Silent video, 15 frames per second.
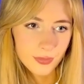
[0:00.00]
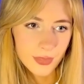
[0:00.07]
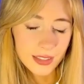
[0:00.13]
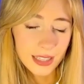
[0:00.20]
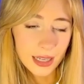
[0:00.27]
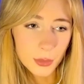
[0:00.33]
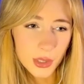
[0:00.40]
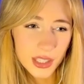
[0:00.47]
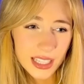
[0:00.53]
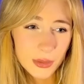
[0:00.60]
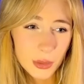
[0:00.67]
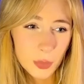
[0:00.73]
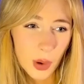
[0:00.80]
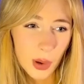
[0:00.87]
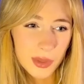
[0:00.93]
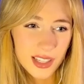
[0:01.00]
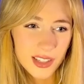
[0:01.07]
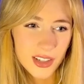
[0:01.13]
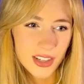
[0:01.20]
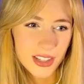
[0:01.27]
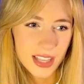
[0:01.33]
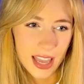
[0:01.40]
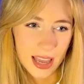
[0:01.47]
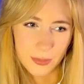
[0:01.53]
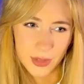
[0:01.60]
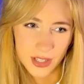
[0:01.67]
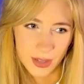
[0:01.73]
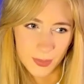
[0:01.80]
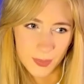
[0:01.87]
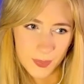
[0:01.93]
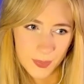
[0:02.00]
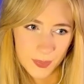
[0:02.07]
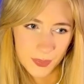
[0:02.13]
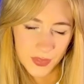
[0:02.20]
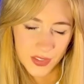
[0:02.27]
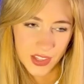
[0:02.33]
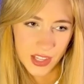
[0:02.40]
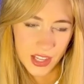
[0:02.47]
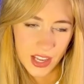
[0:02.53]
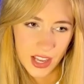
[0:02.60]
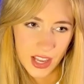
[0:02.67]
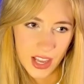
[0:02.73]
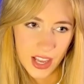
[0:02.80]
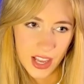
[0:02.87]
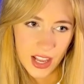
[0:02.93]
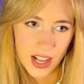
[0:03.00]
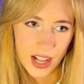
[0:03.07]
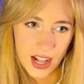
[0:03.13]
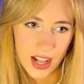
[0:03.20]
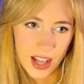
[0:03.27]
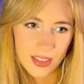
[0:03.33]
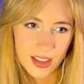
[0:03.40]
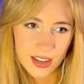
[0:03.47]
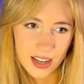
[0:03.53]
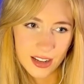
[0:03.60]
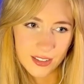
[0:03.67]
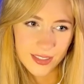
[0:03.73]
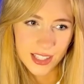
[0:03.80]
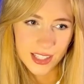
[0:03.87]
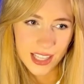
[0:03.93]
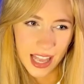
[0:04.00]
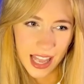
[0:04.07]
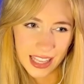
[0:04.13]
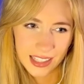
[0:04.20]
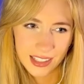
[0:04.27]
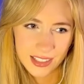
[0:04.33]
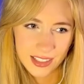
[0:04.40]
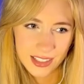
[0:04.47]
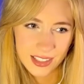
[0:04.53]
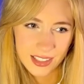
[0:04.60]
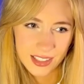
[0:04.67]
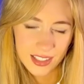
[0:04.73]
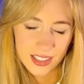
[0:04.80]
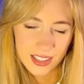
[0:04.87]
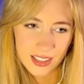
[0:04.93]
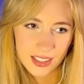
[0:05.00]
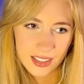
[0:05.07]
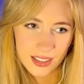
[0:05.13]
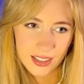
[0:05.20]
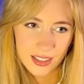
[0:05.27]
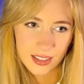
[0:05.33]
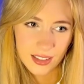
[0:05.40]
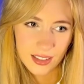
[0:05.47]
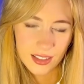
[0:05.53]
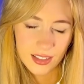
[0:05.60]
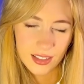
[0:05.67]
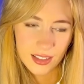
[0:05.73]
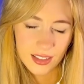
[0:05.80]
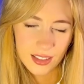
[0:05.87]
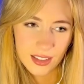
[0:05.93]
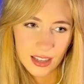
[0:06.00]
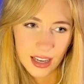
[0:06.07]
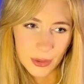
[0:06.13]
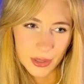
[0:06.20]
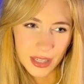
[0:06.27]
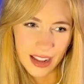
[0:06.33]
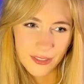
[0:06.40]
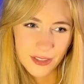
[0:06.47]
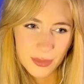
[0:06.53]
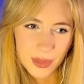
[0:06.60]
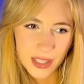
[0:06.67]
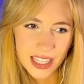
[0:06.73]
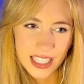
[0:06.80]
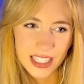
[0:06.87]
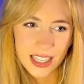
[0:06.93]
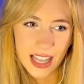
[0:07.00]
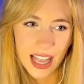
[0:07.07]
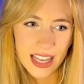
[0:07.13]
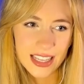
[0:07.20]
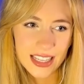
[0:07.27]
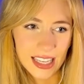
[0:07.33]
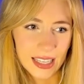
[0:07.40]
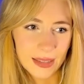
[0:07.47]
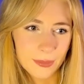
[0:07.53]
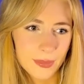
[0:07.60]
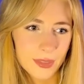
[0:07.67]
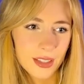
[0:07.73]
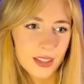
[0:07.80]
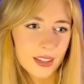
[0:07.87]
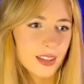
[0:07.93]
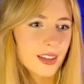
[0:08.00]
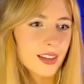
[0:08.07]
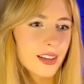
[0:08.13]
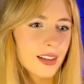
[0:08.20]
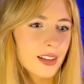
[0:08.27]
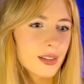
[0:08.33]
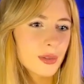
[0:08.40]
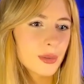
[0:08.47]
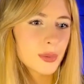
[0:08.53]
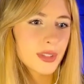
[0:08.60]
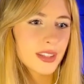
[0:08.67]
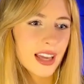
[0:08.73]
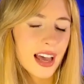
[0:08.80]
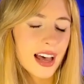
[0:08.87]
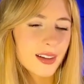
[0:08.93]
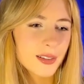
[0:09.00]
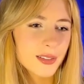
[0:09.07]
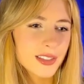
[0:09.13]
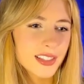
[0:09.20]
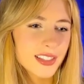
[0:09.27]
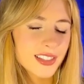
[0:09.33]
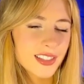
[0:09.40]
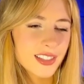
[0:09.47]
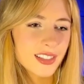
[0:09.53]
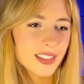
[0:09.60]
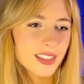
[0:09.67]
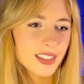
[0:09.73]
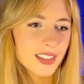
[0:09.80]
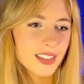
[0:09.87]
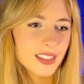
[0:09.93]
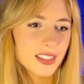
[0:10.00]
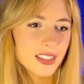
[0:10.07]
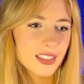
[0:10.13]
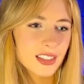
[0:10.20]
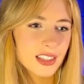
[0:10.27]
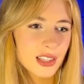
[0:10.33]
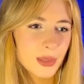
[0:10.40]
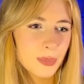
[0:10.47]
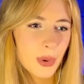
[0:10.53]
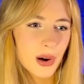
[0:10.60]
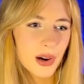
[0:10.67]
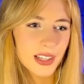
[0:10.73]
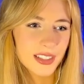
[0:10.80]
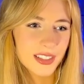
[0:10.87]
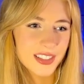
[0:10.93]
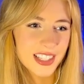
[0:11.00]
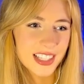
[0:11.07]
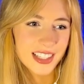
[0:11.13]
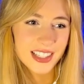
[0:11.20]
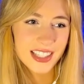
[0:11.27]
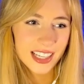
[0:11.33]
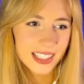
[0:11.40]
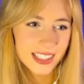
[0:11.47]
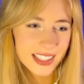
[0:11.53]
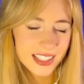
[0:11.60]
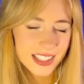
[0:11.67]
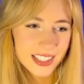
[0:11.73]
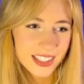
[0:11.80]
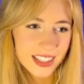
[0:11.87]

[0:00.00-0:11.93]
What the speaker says: Now what they will probably do is capture. And then after takes, I would have to play this endgame without the pawn on d6.